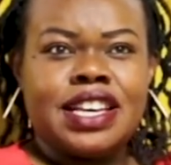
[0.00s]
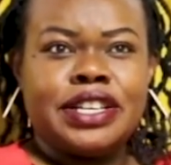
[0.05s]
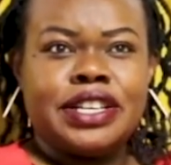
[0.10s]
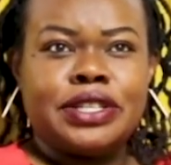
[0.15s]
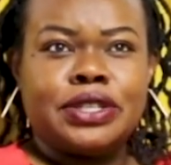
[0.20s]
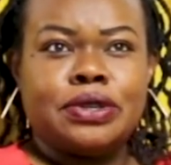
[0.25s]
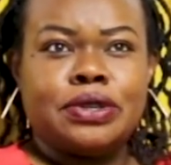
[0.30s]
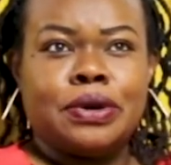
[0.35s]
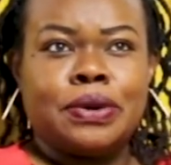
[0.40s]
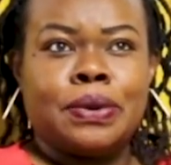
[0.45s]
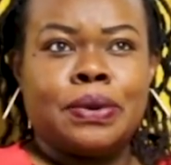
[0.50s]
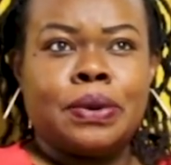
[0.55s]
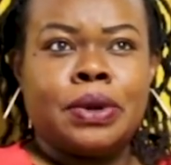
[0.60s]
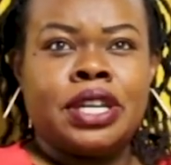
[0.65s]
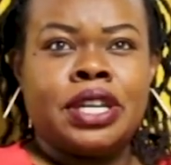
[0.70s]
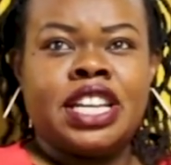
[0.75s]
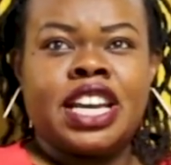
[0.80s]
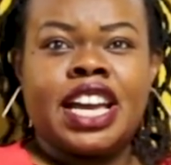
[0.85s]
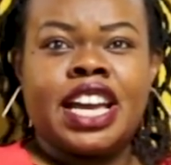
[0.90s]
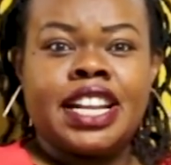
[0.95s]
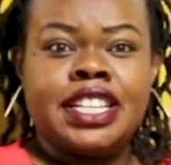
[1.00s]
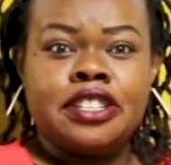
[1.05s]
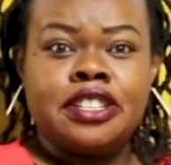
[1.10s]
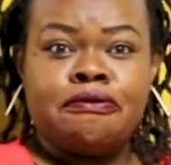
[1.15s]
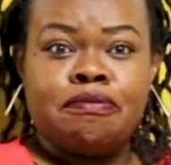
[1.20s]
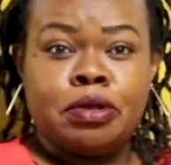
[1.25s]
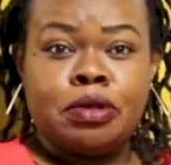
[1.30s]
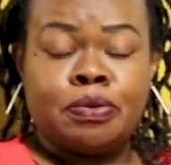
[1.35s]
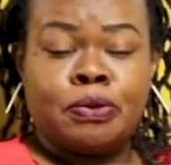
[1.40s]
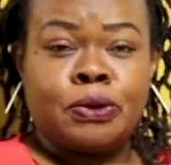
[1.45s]
So negative
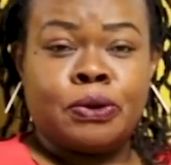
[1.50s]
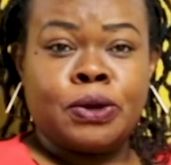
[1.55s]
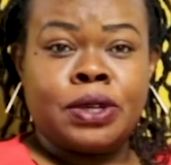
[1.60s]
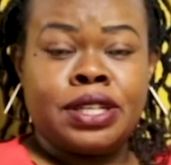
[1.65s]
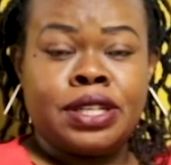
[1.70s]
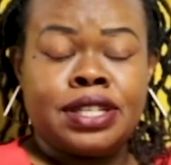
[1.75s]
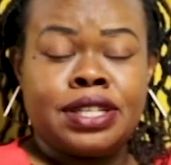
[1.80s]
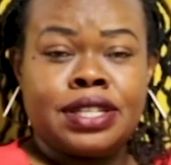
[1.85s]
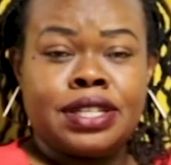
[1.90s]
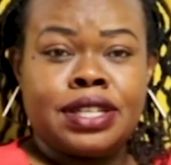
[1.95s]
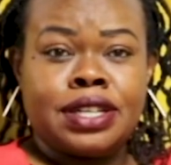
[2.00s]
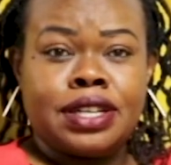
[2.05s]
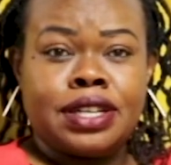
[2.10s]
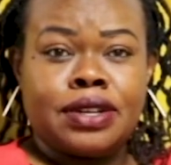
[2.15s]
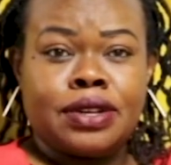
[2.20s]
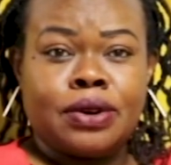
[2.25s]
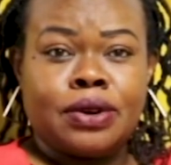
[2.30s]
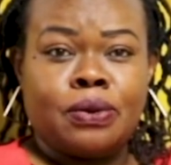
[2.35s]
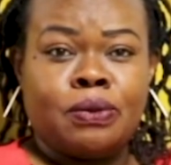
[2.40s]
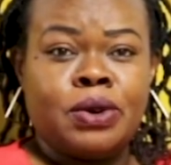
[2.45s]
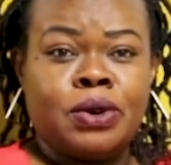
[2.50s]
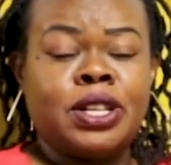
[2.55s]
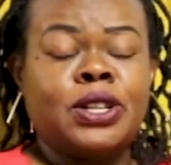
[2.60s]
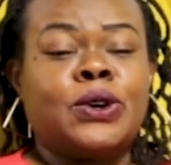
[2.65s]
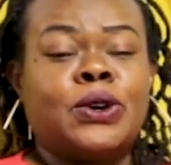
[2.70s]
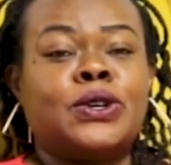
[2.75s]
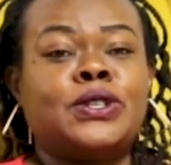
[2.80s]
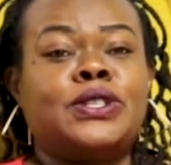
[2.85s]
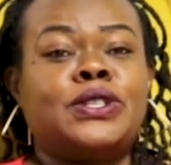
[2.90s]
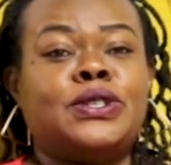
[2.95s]
people will
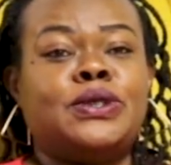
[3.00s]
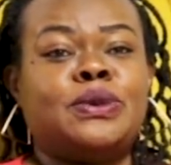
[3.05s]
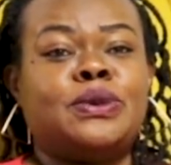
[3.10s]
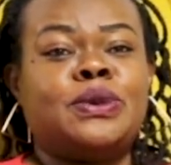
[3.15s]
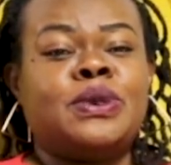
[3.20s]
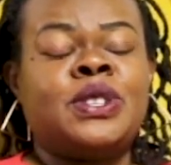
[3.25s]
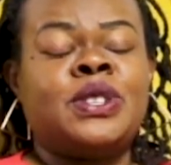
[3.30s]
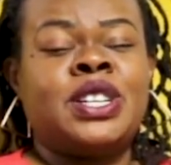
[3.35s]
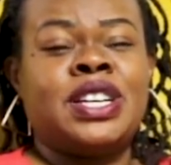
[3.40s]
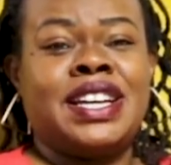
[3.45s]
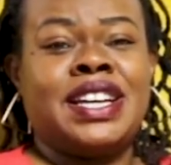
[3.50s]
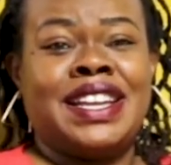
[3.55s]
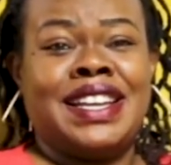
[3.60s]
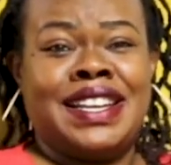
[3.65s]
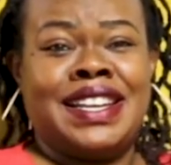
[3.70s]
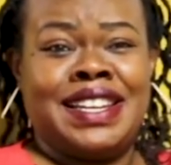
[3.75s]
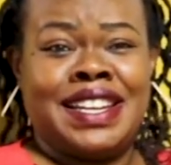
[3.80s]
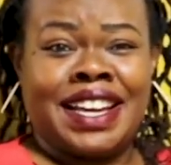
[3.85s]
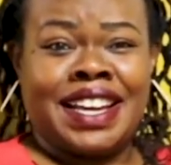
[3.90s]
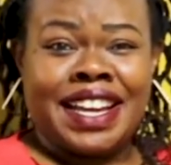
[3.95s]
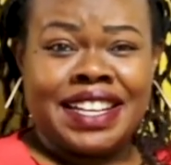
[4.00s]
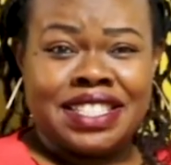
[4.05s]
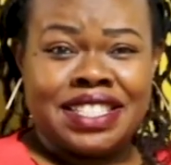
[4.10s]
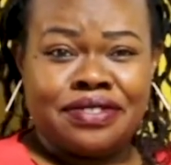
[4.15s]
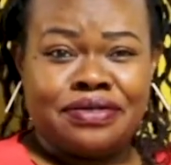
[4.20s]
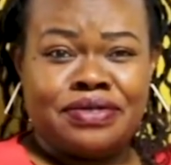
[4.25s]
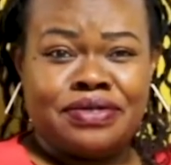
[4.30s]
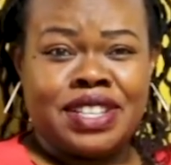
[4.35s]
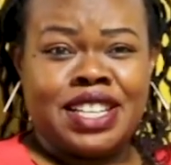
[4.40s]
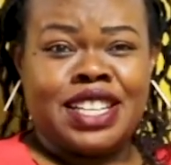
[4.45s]
cause you negative
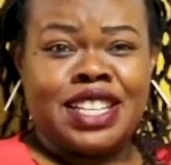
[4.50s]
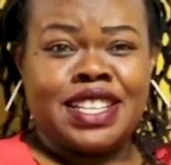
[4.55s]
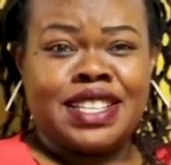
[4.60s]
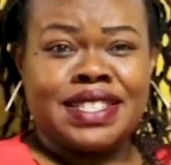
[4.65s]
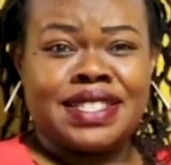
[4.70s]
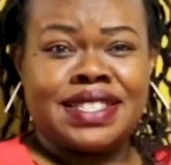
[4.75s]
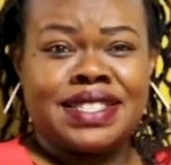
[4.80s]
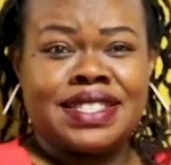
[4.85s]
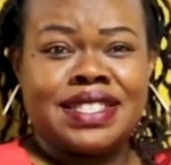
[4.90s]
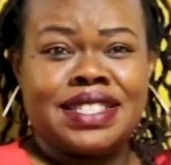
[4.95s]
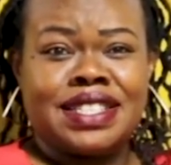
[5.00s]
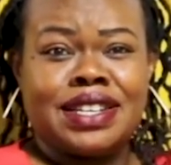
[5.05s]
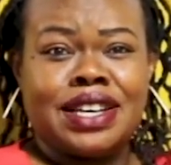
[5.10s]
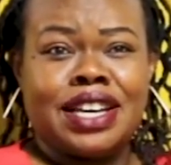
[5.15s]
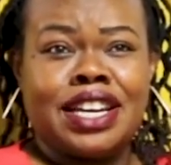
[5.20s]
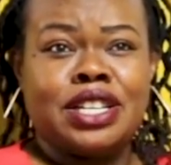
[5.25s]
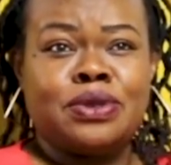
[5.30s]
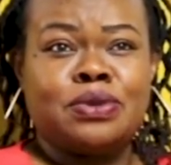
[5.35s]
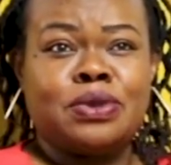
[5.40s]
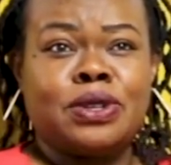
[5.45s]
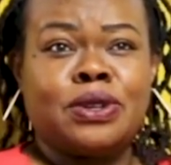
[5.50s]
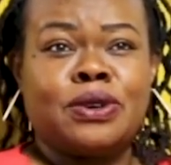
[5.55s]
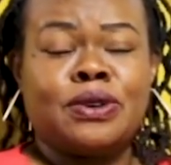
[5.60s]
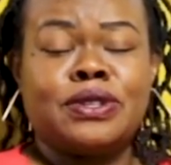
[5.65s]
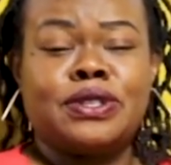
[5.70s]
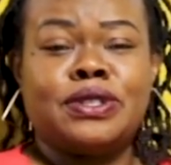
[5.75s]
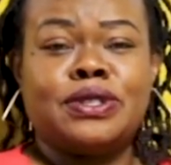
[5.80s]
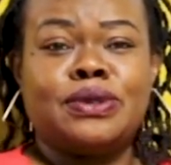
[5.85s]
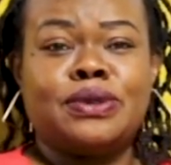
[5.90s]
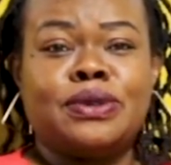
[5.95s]
feelings. It will
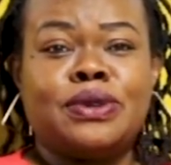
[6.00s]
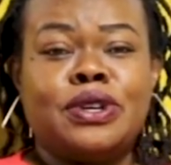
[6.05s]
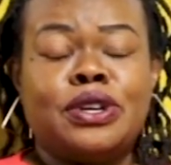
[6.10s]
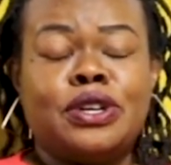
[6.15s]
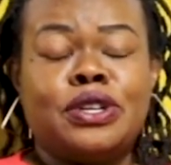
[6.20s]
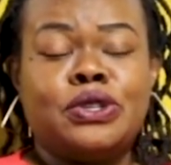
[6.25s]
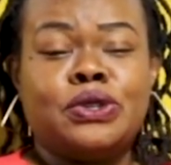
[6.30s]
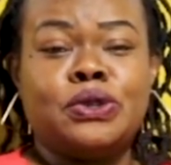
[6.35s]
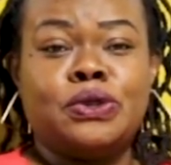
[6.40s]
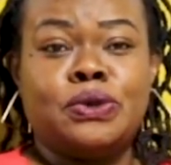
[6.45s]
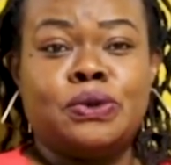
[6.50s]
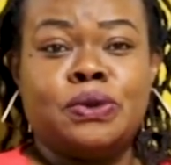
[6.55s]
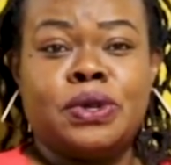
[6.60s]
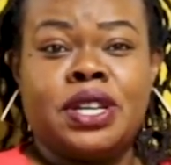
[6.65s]
cause you to do